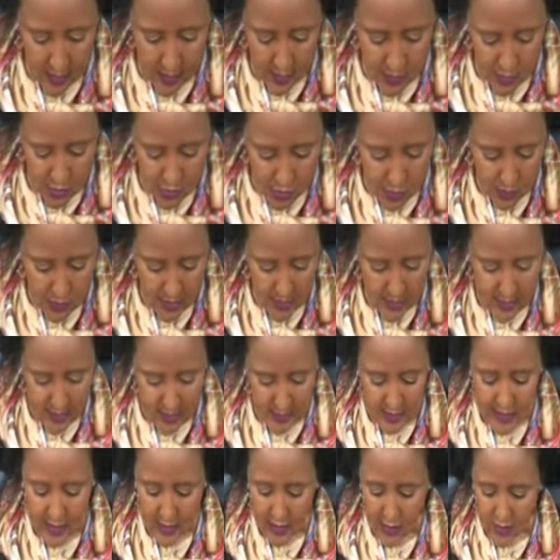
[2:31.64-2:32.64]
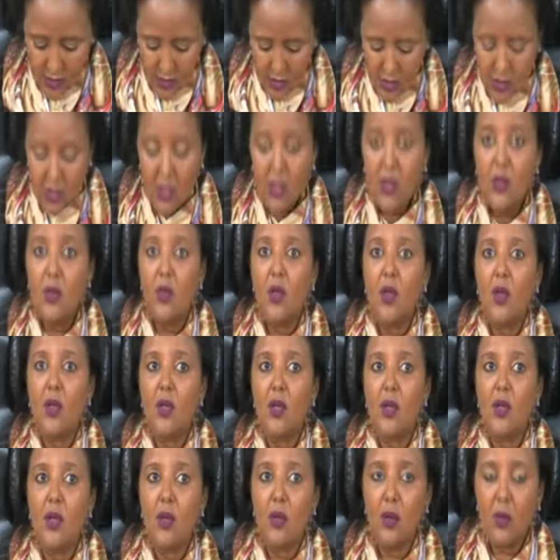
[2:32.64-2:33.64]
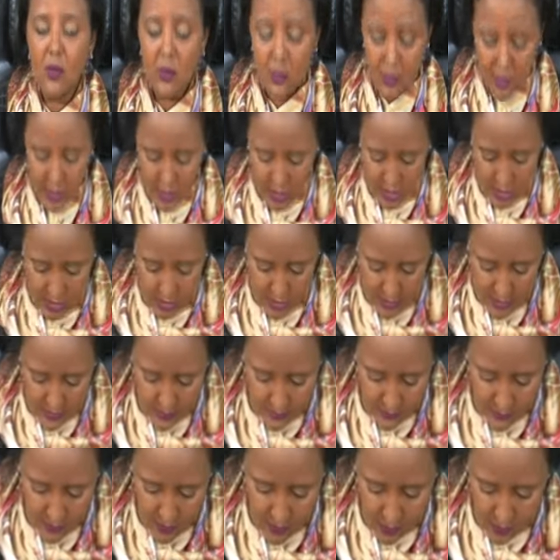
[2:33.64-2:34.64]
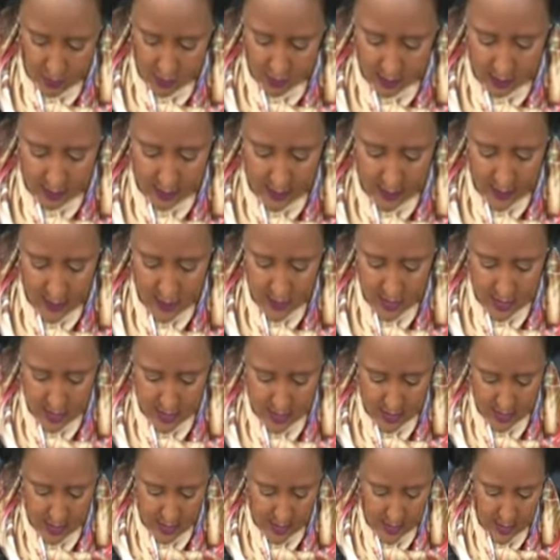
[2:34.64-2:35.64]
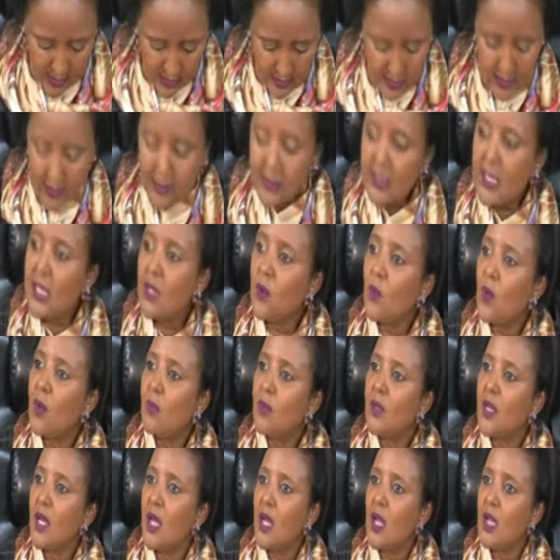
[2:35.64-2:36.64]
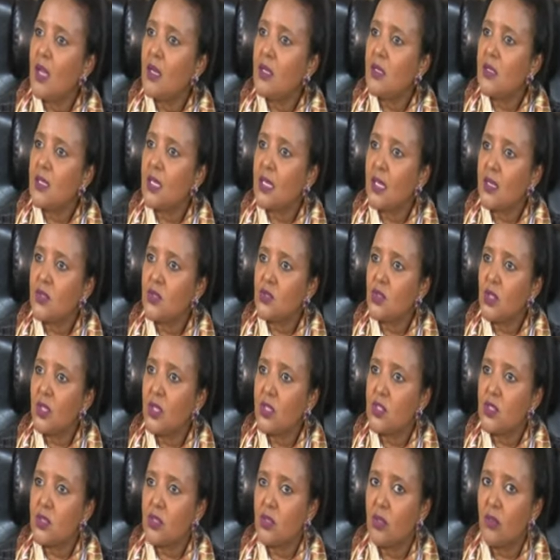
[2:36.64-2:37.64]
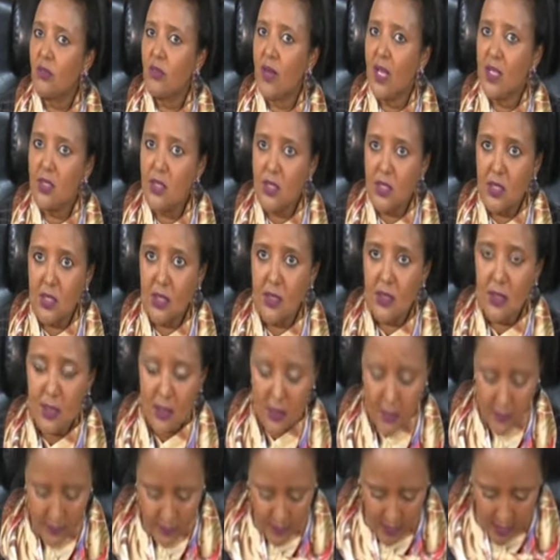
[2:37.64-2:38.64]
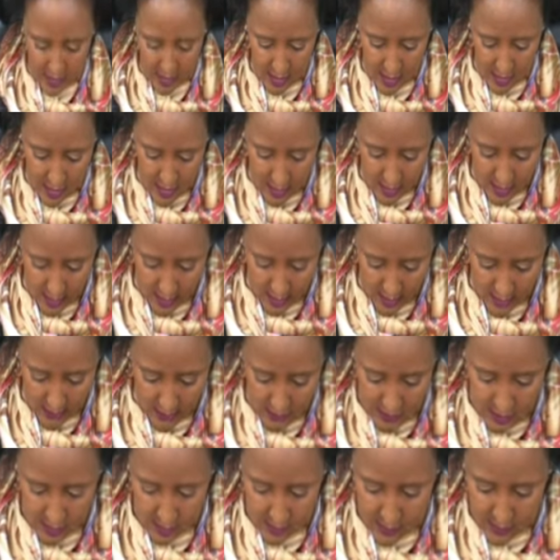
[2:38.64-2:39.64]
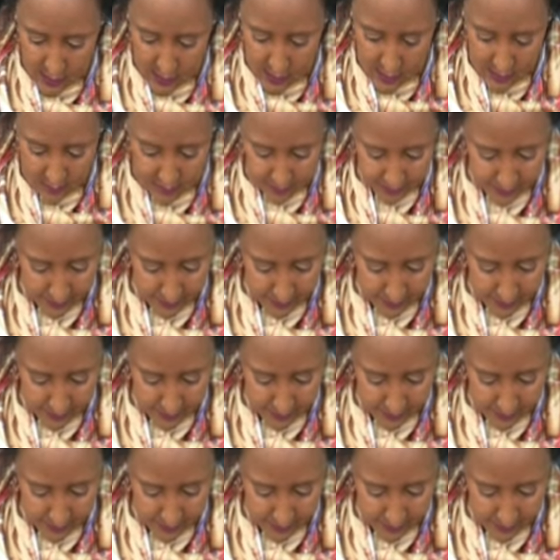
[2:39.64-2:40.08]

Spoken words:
students attacked non-local teachers on claims that they were behind the cancellation of last year's results.